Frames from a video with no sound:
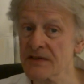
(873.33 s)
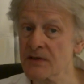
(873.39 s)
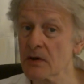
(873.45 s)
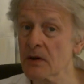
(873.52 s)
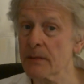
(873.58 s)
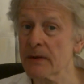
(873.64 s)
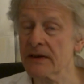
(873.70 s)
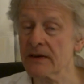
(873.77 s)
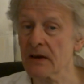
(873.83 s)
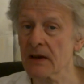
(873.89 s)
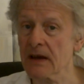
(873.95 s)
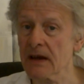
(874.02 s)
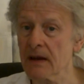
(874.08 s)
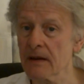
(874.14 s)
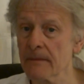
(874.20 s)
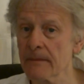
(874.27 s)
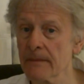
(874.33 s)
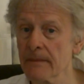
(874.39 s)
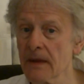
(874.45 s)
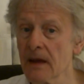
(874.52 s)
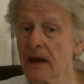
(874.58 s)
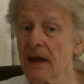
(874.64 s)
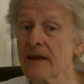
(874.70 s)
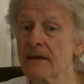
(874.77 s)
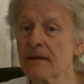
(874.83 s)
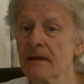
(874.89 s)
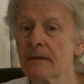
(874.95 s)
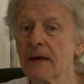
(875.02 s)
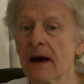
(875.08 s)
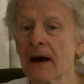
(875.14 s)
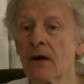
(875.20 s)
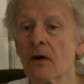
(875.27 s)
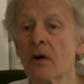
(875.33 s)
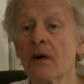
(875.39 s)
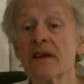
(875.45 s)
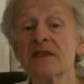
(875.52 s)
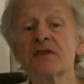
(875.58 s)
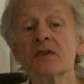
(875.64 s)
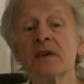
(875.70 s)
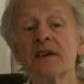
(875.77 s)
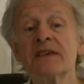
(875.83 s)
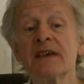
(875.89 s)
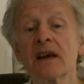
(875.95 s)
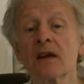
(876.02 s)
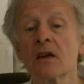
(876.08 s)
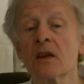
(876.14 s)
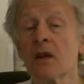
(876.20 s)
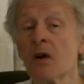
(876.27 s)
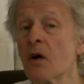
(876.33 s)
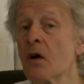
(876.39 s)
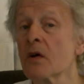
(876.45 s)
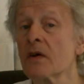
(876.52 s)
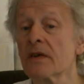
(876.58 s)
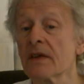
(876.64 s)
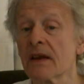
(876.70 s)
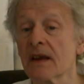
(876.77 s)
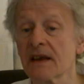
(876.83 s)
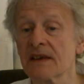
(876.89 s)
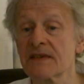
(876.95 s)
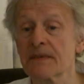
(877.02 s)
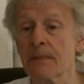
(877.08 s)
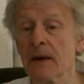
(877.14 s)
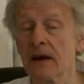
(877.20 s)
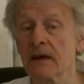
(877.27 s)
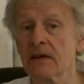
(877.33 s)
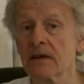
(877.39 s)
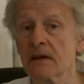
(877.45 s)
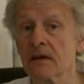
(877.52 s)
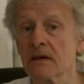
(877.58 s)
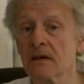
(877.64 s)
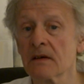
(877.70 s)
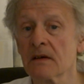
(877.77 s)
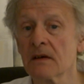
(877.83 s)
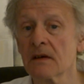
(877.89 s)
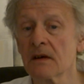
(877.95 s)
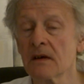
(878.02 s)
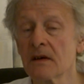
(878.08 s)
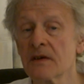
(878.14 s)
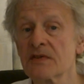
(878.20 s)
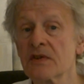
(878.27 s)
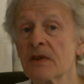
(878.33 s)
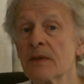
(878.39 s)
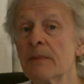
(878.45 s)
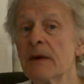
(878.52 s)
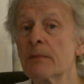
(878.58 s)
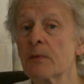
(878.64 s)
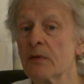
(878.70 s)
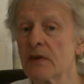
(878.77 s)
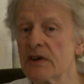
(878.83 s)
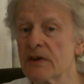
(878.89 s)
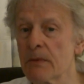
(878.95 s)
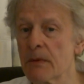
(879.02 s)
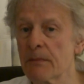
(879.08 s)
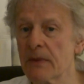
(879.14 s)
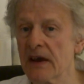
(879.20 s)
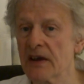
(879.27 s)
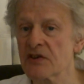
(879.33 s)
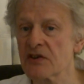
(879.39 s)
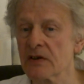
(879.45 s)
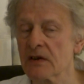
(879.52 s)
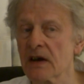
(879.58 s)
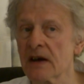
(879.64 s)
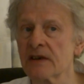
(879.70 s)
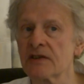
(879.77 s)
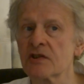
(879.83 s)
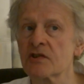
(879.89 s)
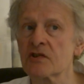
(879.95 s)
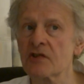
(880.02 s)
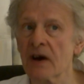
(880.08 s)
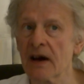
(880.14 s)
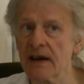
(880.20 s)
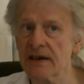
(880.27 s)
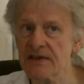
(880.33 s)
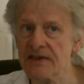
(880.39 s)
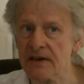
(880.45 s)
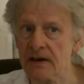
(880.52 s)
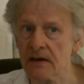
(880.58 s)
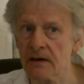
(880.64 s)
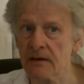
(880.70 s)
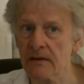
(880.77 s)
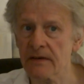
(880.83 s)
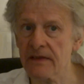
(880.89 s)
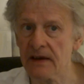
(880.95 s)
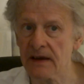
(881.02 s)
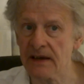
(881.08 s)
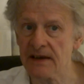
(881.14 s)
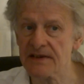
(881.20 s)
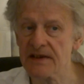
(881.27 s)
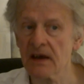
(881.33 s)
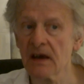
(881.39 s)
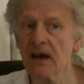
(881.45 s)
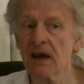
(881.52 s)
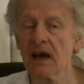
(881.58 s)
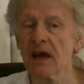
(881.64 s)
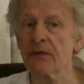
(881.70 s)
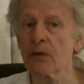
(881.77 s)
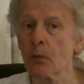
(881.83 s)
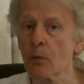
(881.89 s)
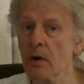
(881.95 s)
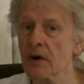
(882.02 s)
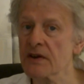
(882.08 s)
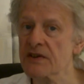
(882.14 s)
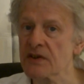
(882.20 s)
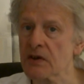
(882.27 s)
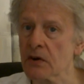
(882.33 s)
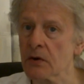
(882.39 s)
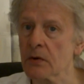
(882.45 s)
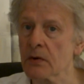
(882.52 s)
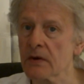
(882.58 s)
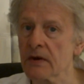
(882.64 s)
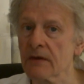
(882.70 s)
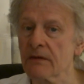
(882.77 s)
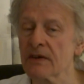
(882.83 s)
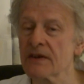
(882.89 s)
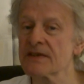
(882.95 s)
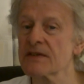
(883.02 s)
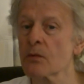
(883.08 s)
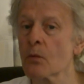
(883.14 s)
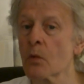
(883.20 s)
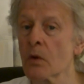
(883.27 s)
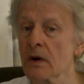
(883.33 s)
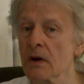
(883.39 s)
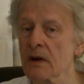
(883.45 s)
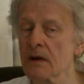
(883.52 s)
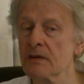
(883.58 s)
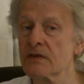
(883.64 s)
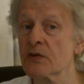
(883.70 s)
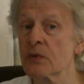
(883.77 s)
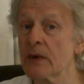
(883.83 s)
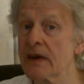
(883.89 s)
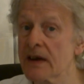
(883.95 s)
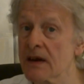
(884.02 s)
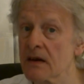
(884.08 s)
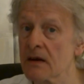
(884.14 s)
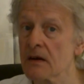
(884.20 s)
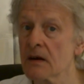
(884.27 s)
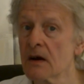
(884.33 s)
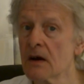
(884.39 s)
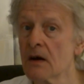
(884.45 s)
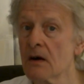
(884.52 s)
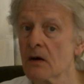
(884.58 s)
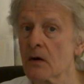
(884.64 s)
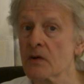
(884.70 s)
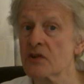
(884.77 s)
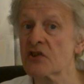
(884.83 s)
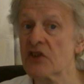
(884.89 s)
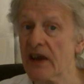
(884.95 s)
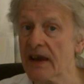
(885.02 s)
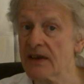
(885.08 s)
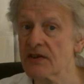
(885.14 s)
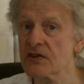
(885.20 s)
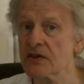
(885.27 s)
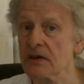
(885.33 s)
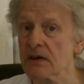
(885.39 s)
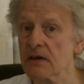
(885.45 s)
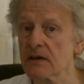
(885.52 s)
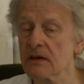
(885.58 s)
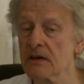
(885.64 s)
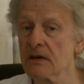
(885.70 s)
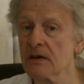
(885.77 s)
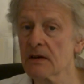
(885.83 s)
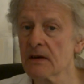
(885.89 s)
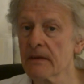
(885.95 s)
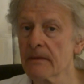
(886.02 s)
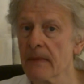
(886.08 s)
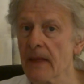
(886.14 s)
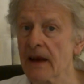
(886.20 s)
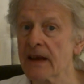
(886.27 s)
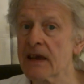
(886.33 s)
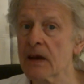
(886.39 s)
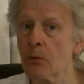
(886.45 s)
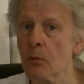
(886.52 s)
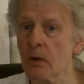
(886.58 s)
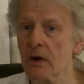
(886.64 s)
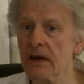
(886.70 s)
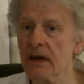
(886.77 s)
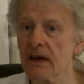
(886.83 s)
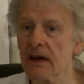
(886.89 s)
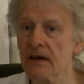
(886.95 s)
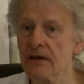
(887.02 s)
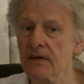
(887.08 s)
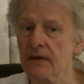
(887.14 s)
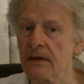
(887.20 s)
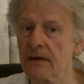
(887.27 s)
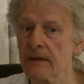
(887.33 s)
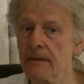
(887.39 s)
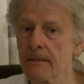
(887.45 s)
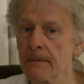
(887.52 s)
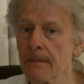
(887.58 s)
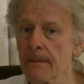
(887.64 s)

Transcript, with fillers: There's going to be a delay, it, uh, or it's going to take longer than expected. So the people need to be patient and to try certain things. If it works, good. If it doesn't work, tweak it or change it and keep working at it.